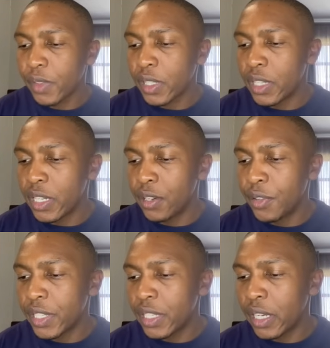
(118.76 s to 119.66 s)

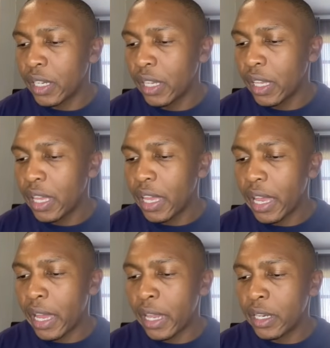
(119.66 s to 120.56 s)
decreasing,
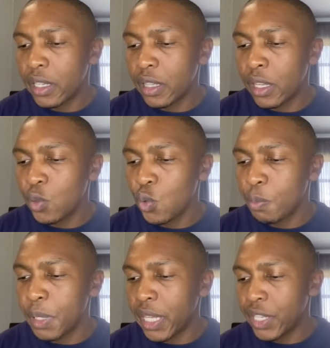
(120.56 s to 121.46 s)
and this
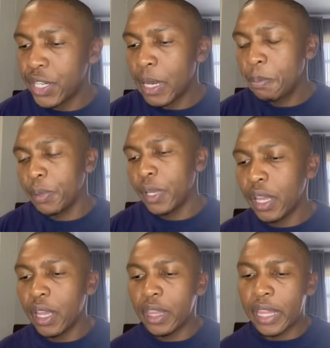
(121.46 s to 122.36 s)
would be the shape
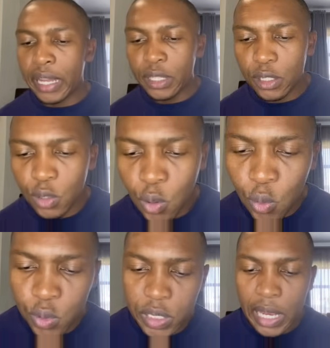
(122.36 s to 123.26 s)
that
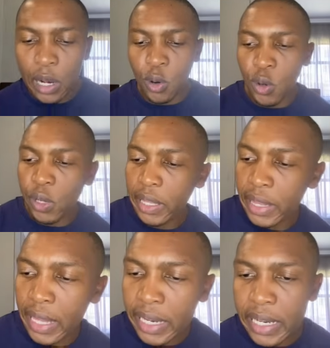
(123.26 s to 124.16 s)
goes along
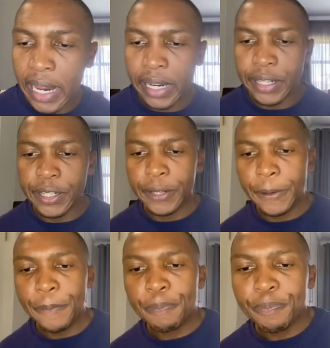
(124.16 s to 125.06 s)
that direction.
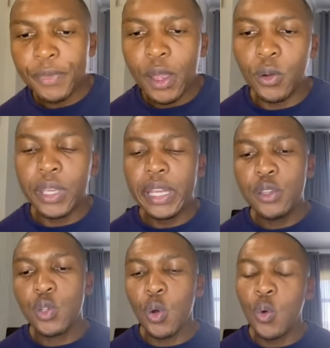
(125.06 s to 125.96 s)
Okay,
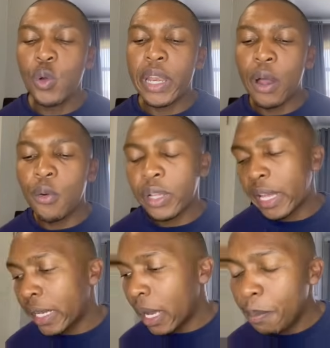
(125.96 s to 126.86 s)
so now
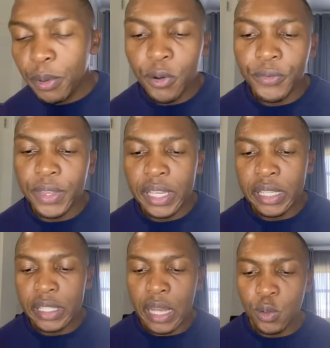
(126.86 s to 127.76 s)
a couple of
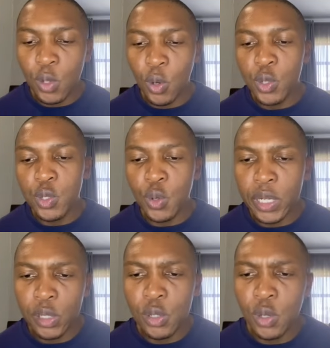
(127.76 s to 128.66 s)
things that we also
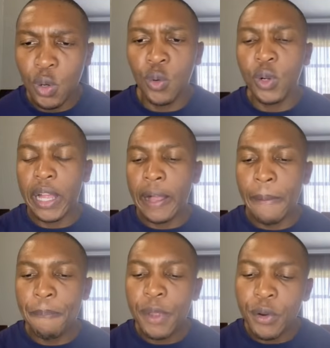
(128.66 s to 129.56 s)
need to know.
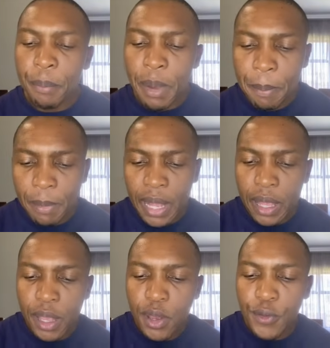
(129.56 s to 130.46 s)
Remember,
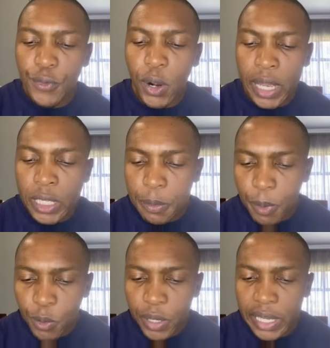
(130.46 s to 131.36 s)
for
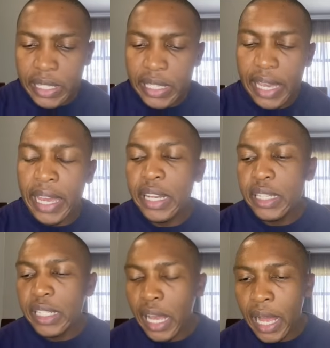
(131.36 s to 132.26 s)
exponents,
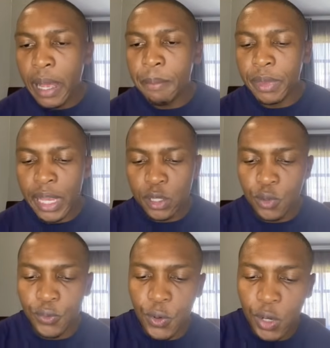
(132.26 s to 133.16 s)
any time that
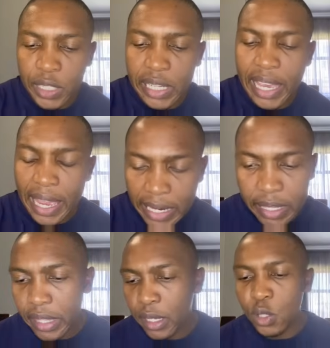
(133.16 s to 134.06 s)
you've got
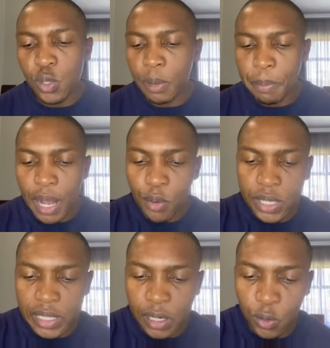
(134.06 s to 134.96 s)
anything to the power
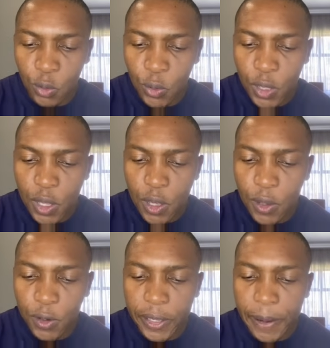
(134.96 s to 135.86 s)
0,
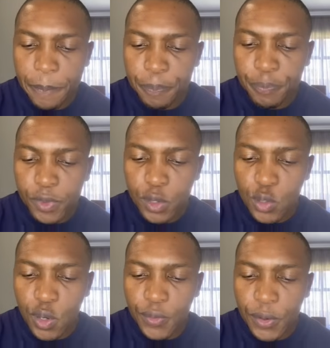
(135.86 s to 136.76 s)
okay,
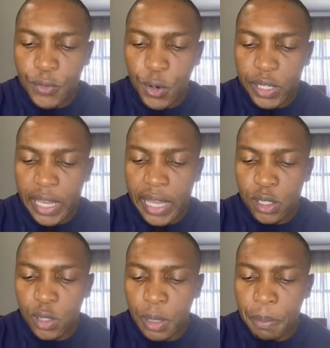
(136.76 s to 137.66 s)
so if I've got a
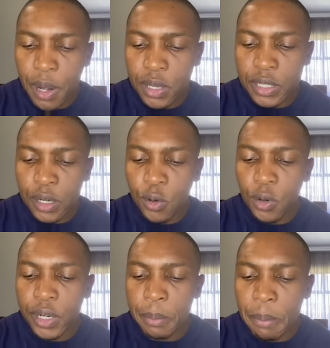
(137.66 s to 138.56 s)
to the power
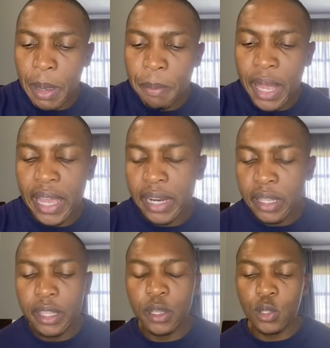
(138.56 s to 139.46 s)
0, remember
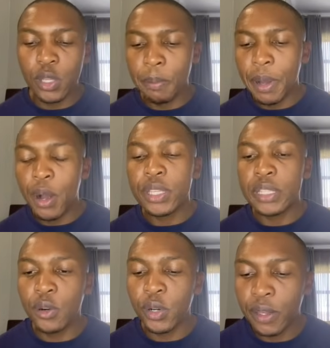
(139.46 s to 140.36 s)
anything to the power
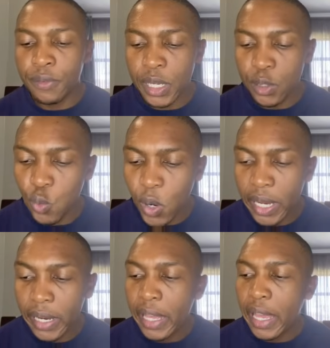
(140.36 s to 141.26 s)
0 gives us
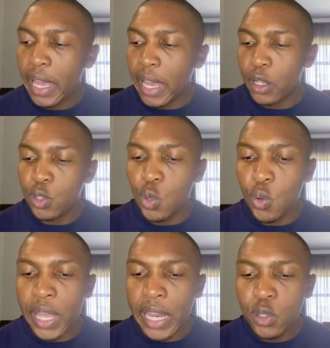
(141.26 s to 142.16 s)
1. And so
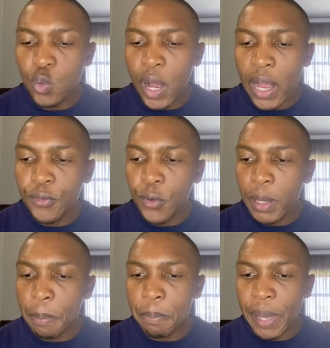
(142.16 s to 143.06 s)
that is why for
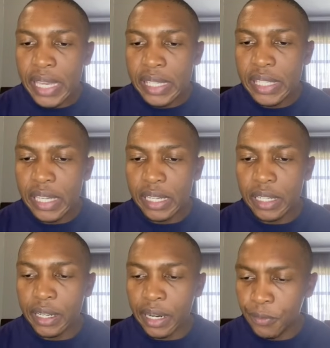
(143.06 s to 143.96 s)
the
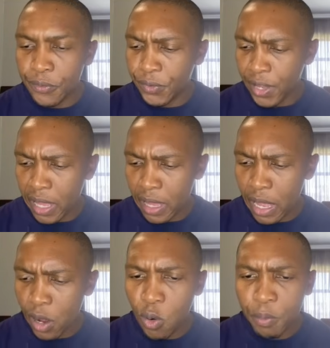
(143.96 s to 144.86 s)
basic graph,
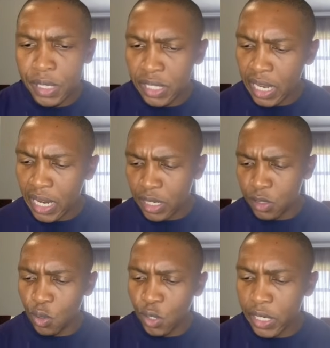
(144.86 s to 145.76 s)
I hope this color is
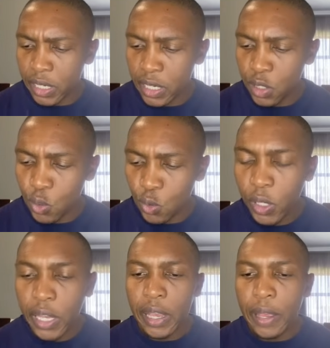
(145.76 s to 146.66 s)
not an issue.
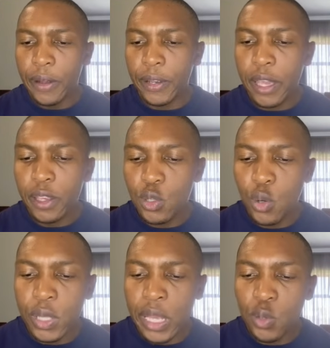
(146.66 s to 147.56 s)
Okay,
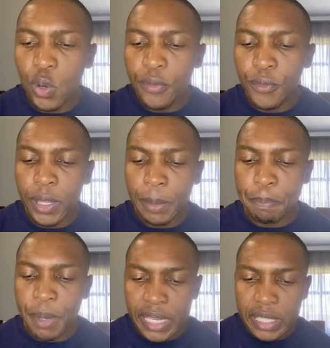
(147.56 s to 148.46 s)
so that's why for the
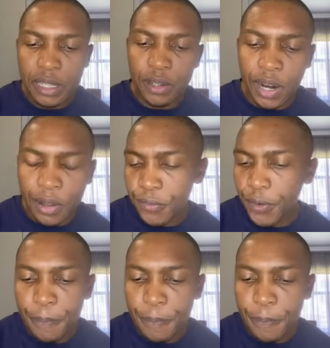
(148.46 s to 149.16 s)
basic graph,